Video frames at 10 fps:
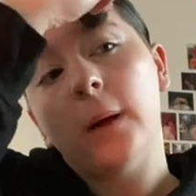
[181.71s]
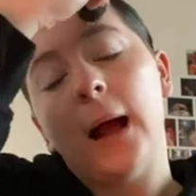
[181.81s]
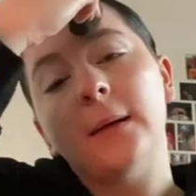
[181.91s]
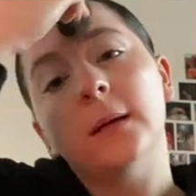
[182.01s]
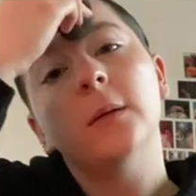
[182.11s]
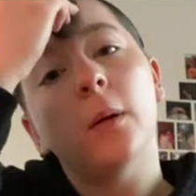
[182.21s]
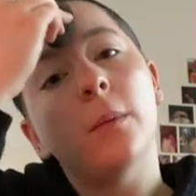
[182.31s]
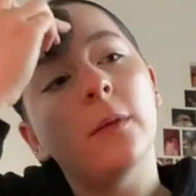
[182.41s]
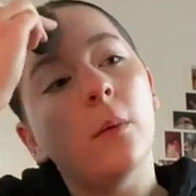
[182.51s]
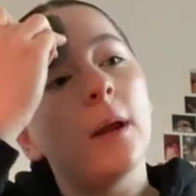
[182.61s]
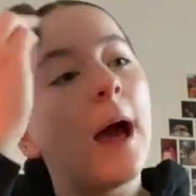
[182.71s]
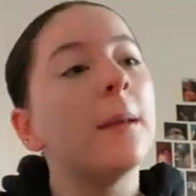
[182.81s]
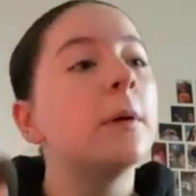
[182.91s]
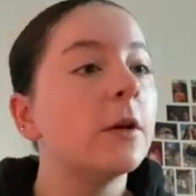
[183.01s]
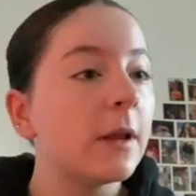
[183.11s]
acting is probably the one
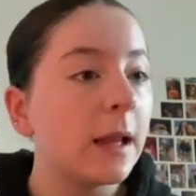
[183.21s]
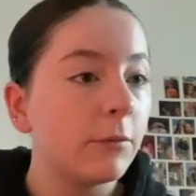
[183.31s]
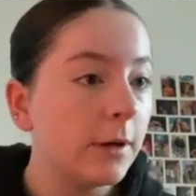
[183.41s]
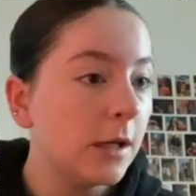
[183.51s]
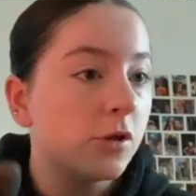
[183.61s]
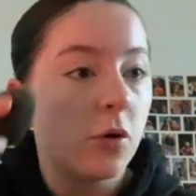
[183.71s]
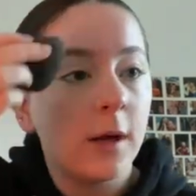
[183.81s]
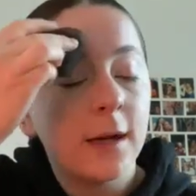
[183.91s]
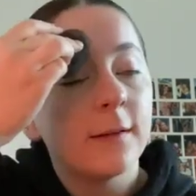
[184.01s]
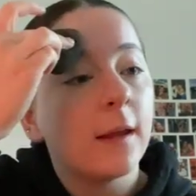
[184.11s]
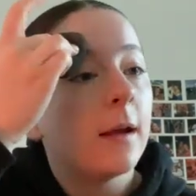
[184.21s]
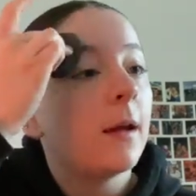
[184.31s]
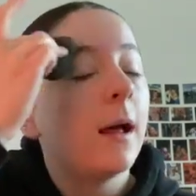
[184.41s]
and because i like really enjoy acting